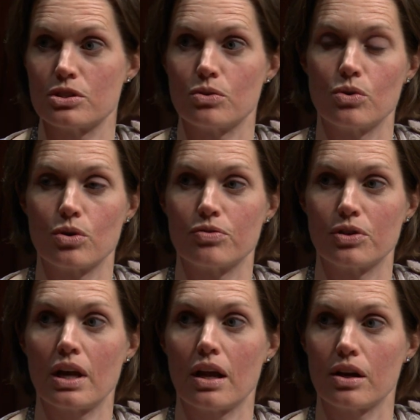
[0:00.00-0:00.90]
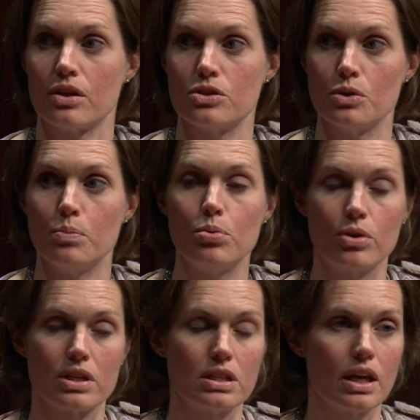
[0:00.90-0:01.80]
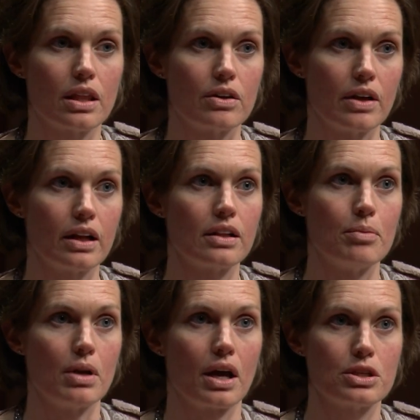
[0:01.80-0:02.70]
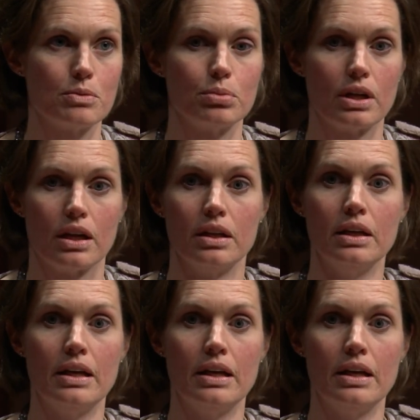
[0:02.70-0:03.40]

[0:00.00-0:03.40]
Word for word: So in order for Canada to put together a climate action plan